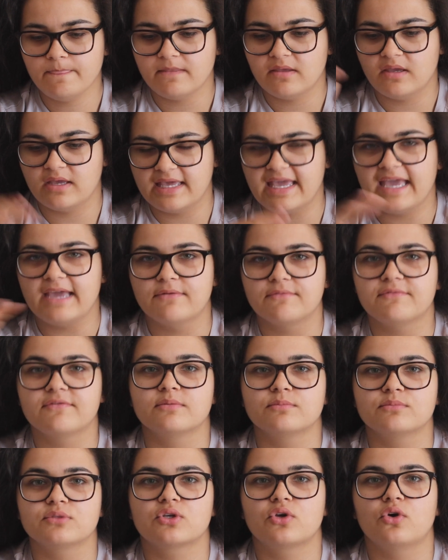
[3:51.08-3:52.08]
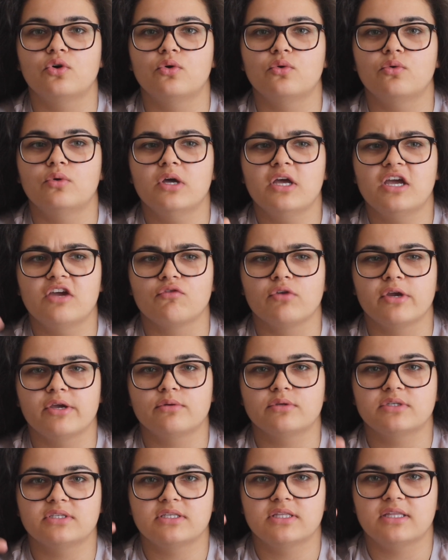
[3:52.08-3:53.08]
Again from school. Ria
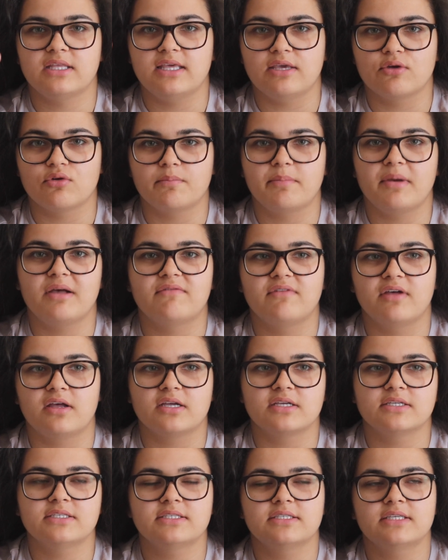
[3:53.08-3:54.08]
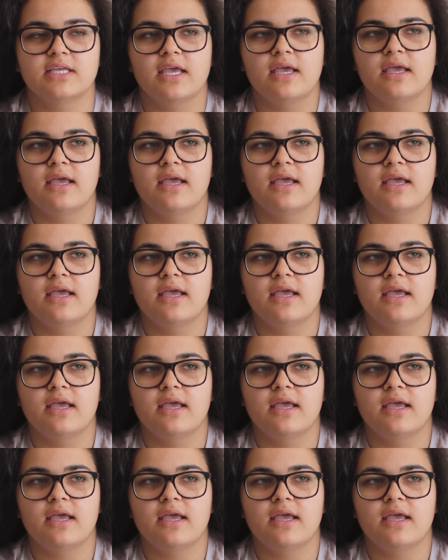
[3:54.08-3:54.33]
was the year above us.